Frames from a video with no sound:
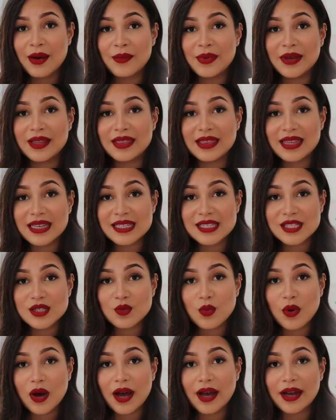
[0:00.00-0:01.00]
but
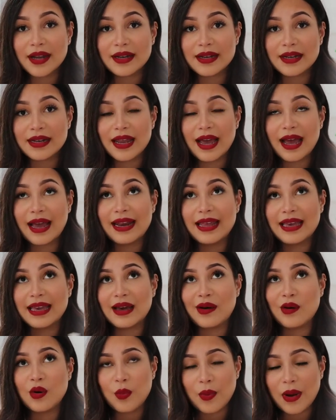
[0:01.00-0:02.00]
this one,
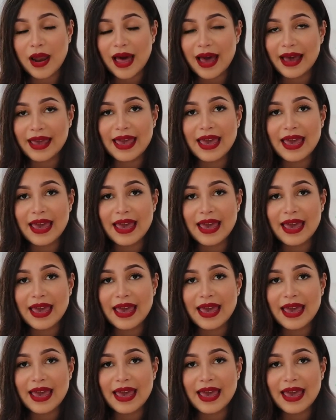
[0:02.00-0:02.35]
I'll apply